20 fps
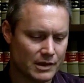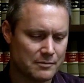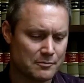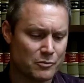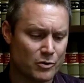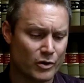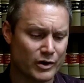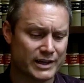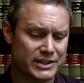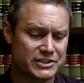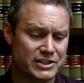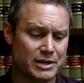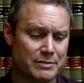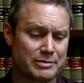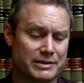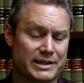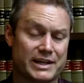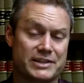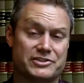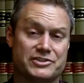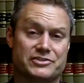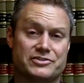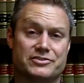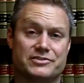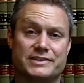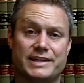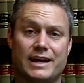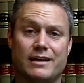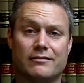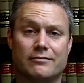Mortgage applications are
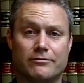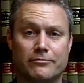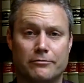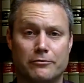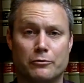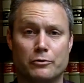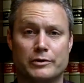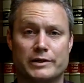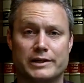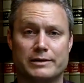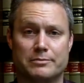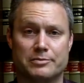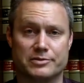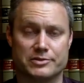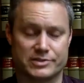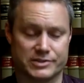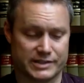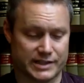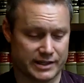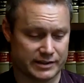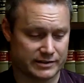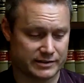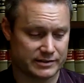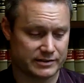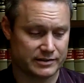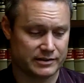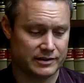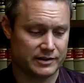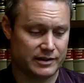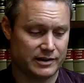down 40%.
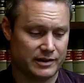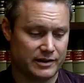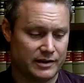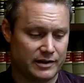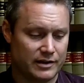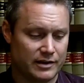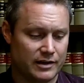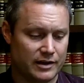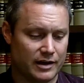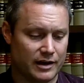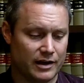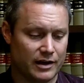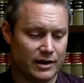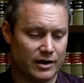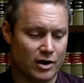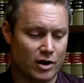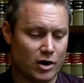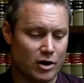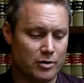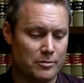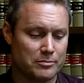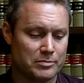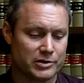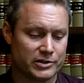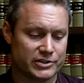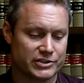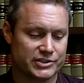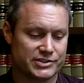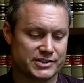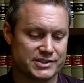Home
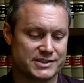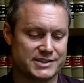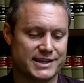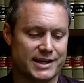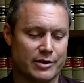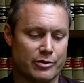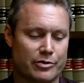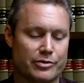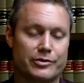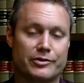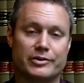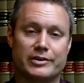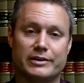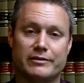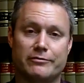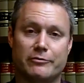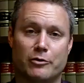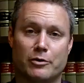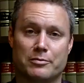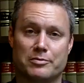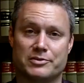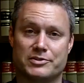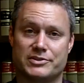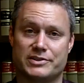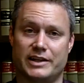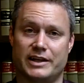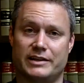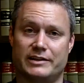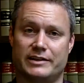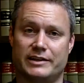purchases down
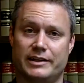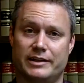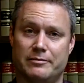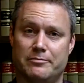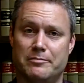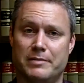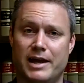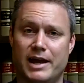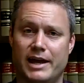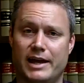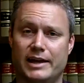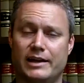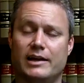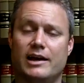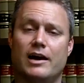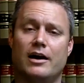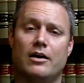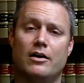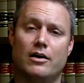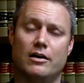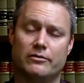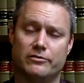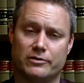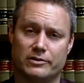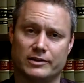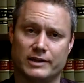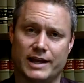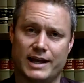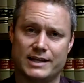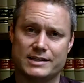34% in May over
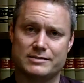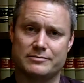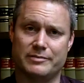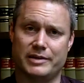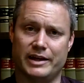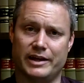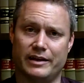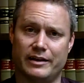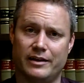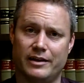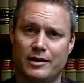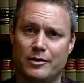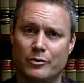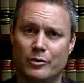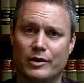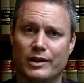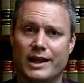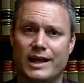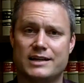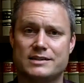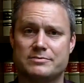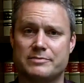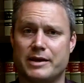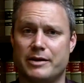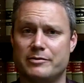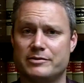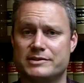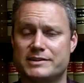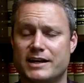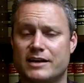last May. Well, last May
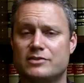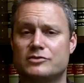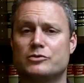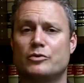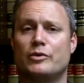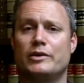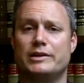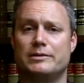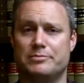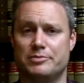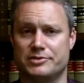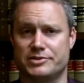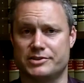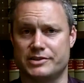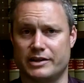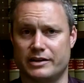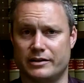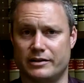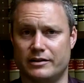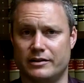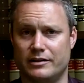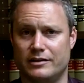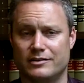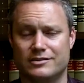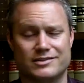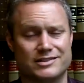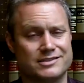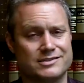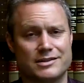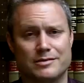was down 20%.
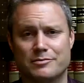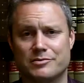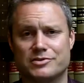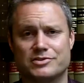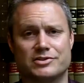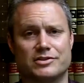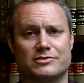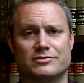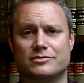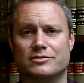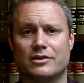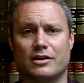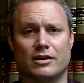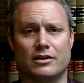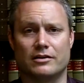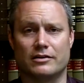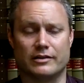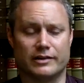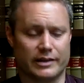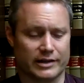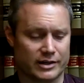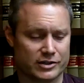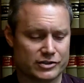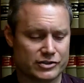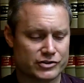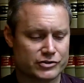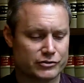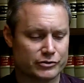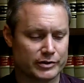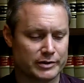These numbers are
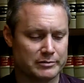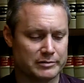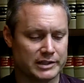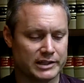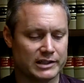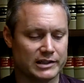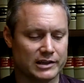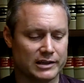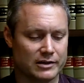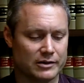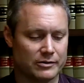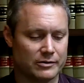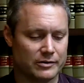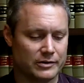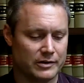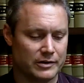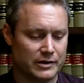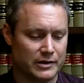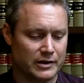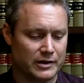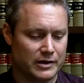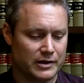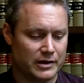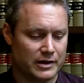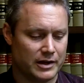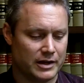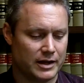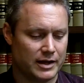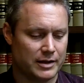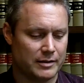extremely low.
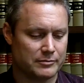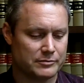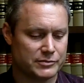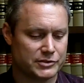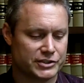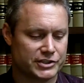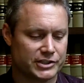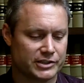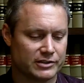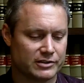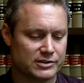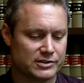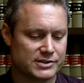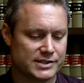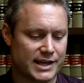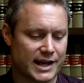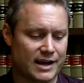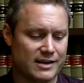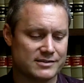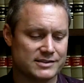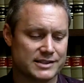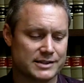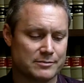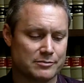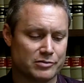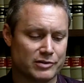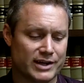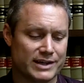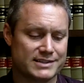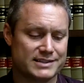Shiller's Housing
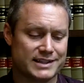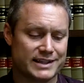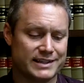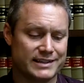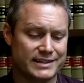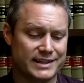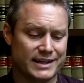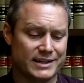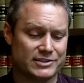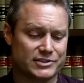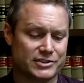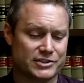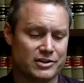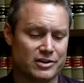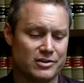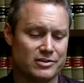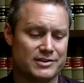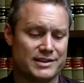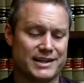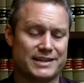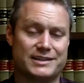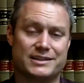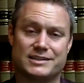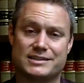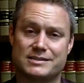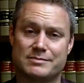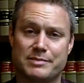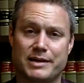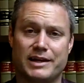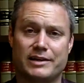Price Index showed that
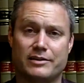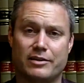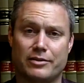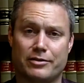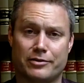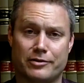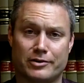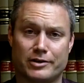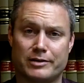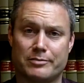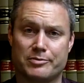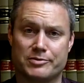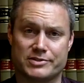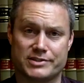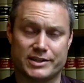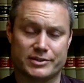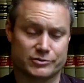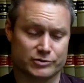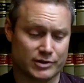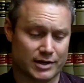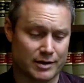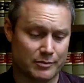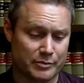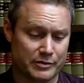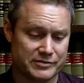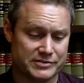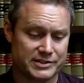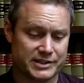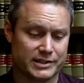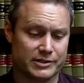despite the 30% drop
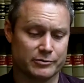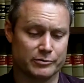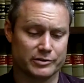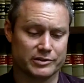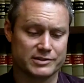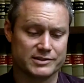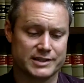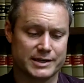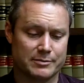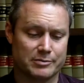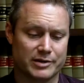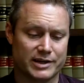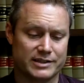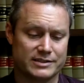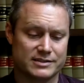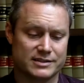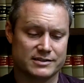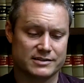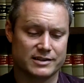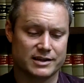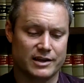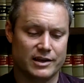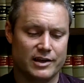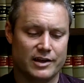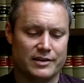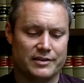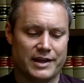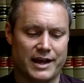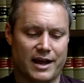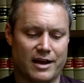we've seen in real estate prices,
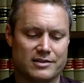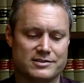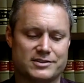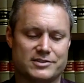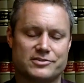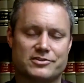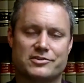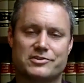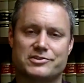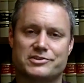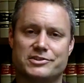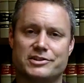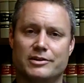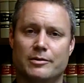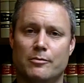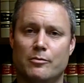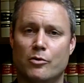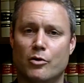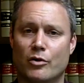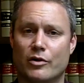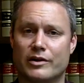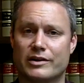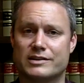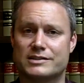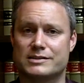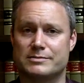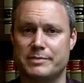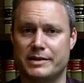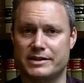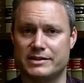houses are still more
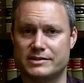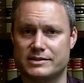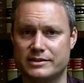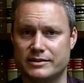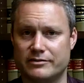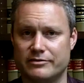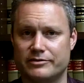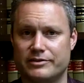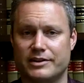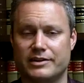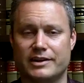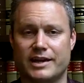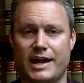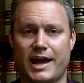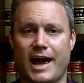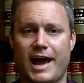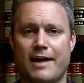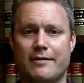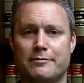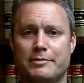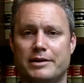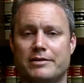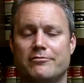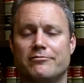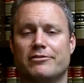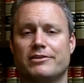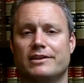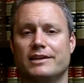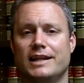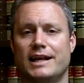expensive than they have been
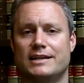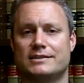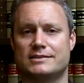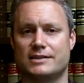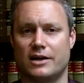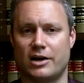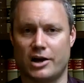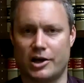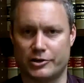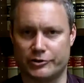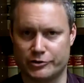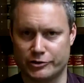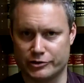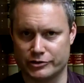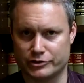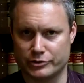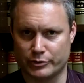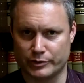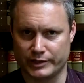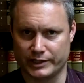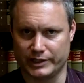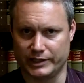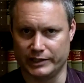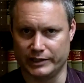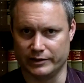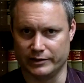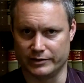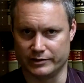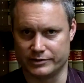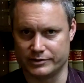for the last 120
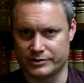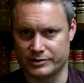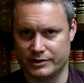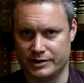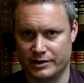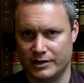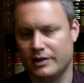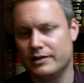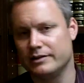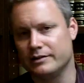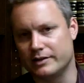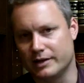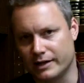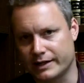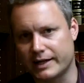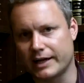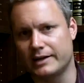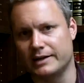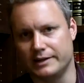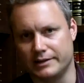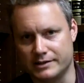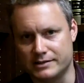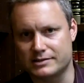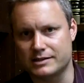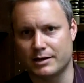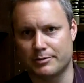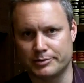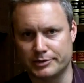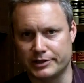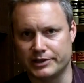years. Not counting these
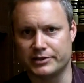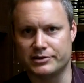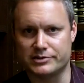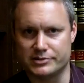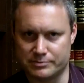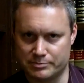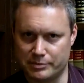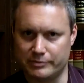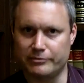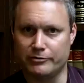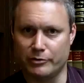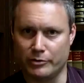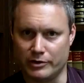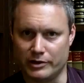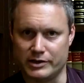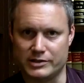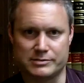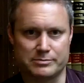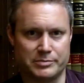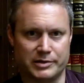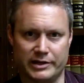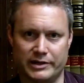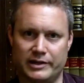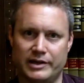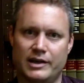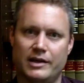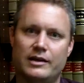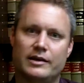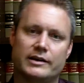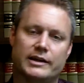couple years before us, but
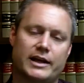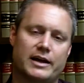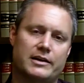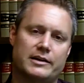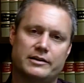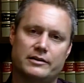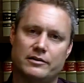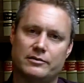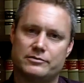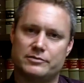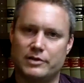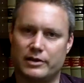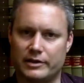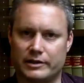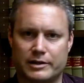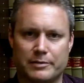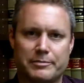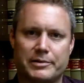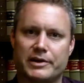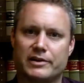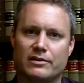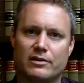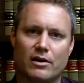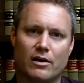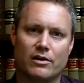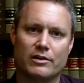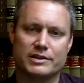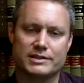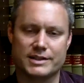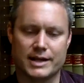counting compared to
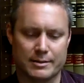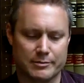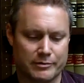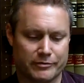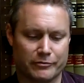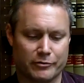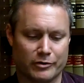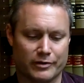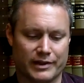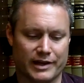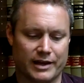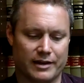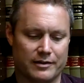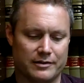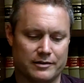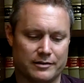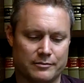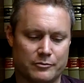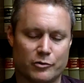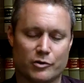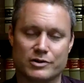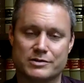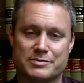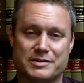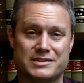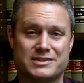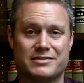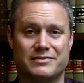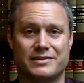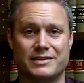all the time before that, more
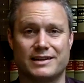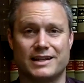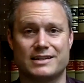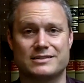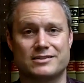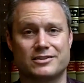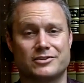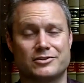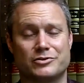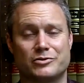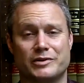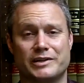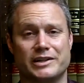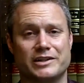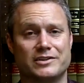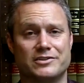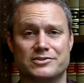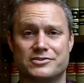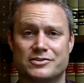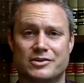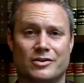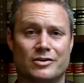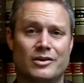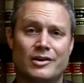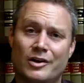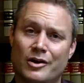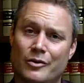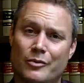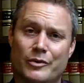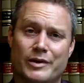expensive than the last 120 years. So
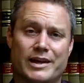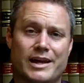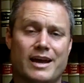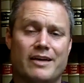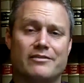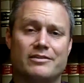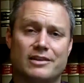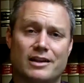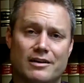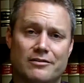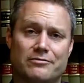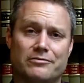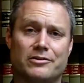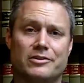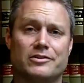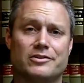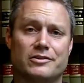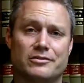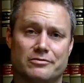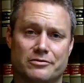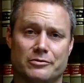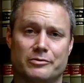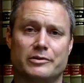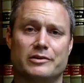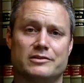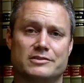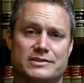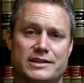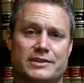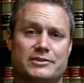we have a lot further for
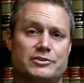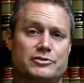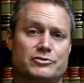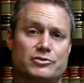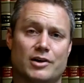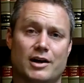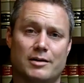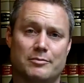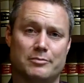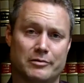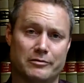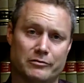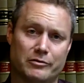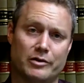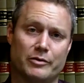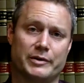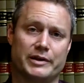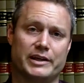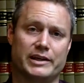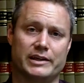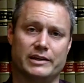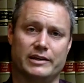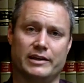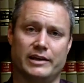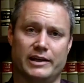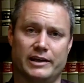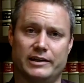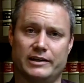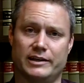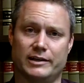real estate to drop before we
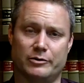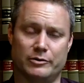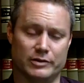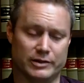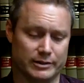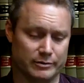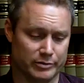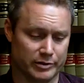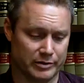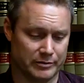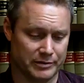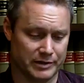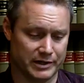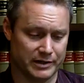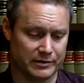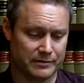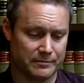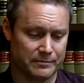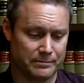hit equilibrium there.